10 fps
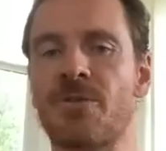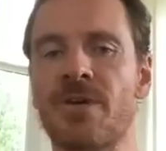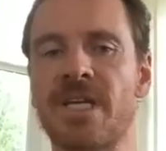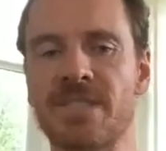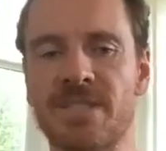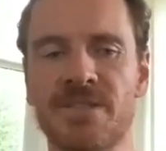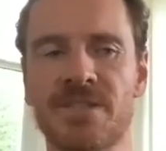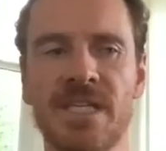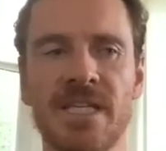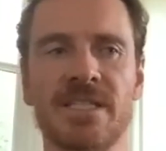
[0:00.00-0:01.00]
into a
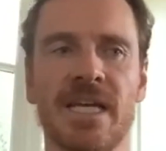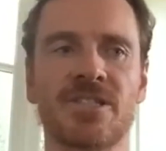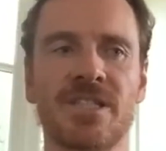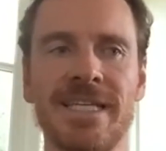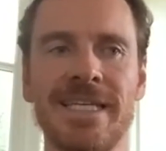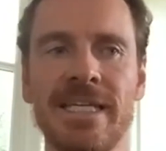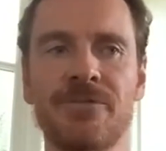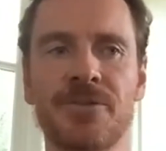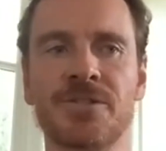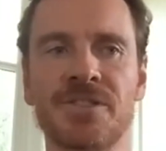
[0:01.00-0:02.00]
scene, to actually leave
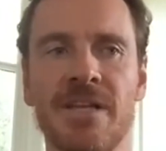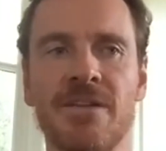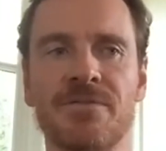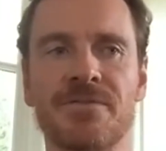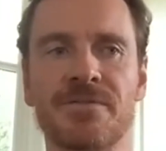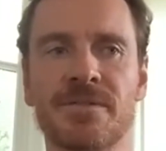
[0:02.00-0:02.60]
yourself